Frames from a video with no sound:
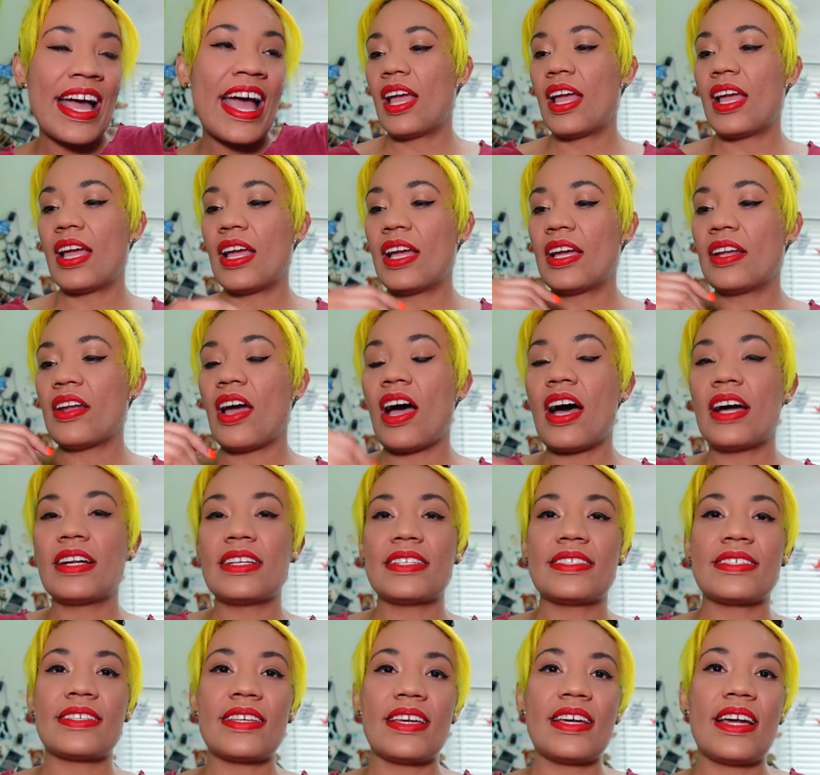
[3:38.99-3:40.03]
And
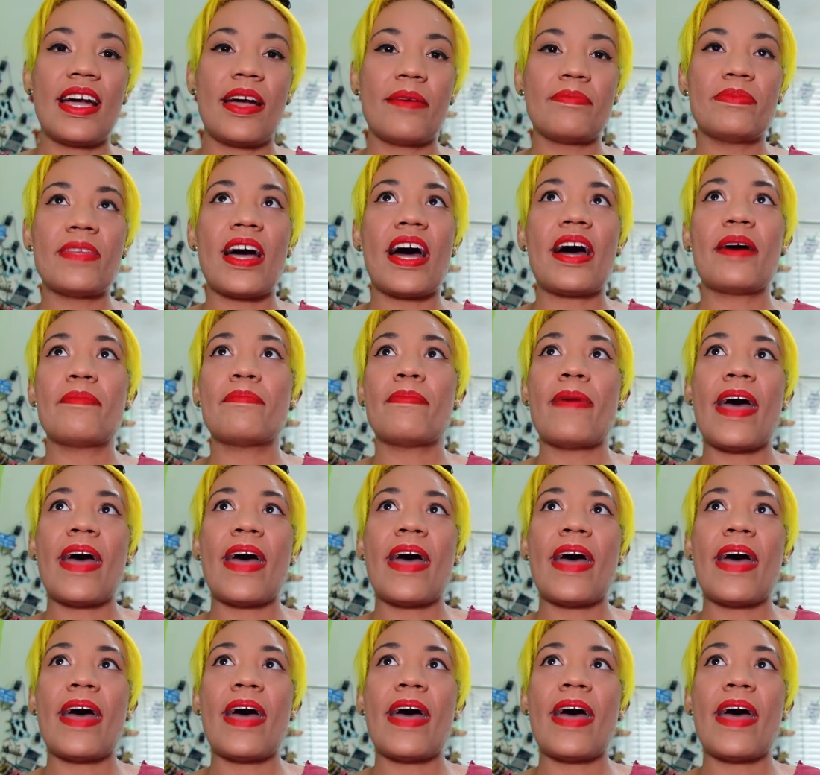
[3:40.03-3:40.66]
honestly, I'm not